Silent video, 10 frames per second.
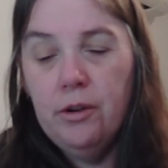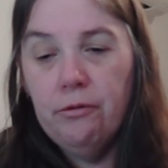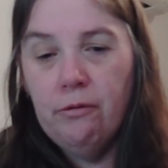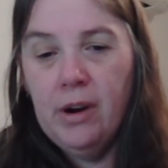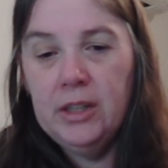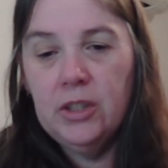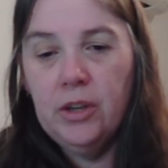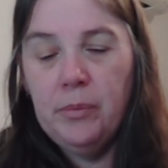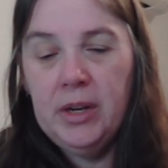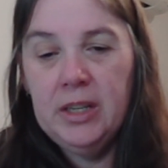read
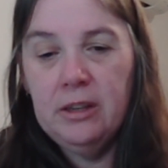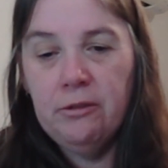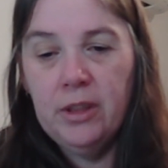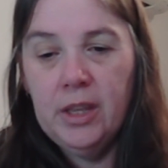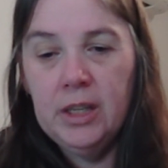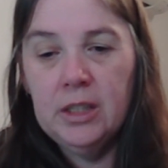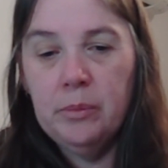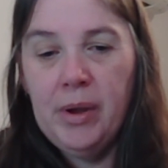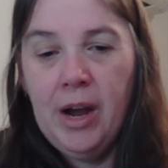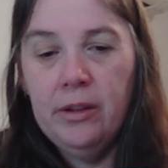so many different things
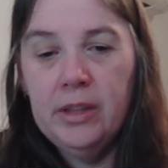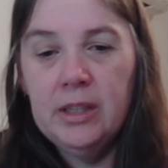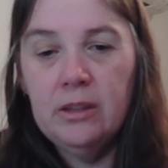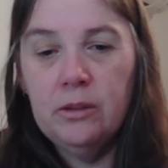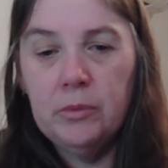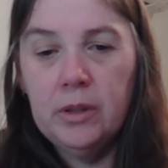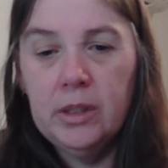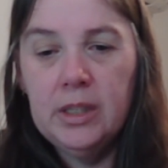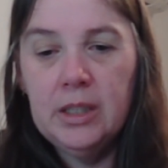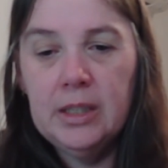about this
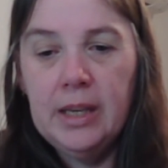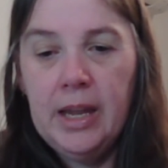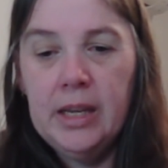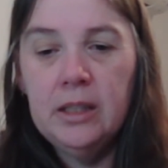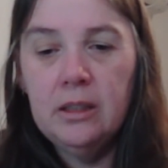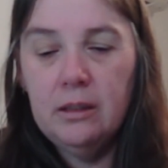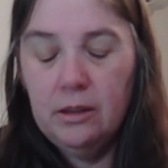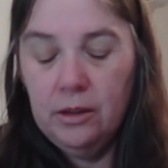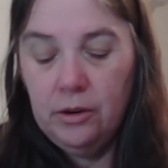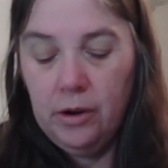scent
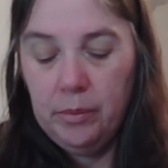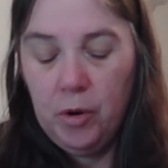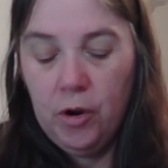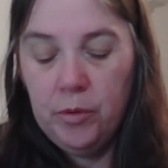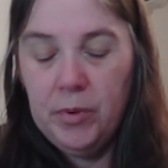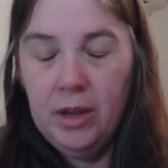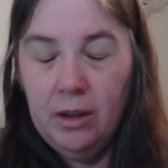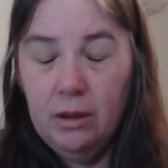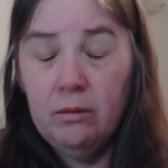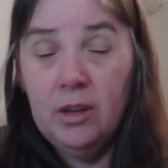that I'm
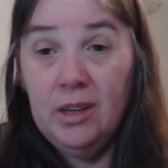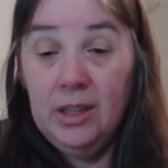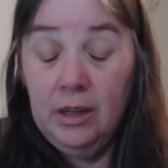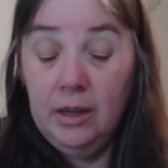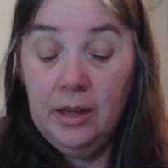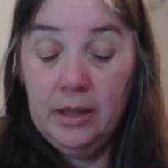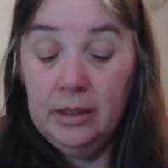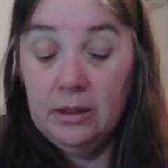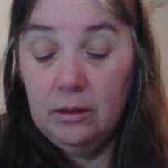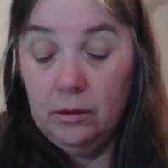hoping that it
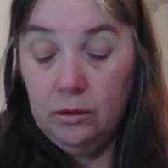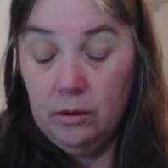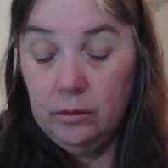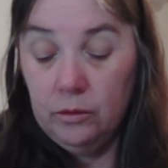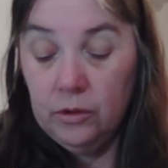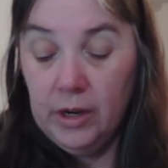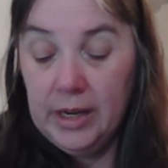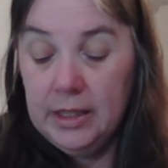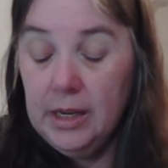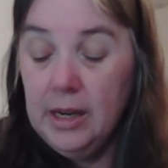is
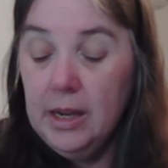nice.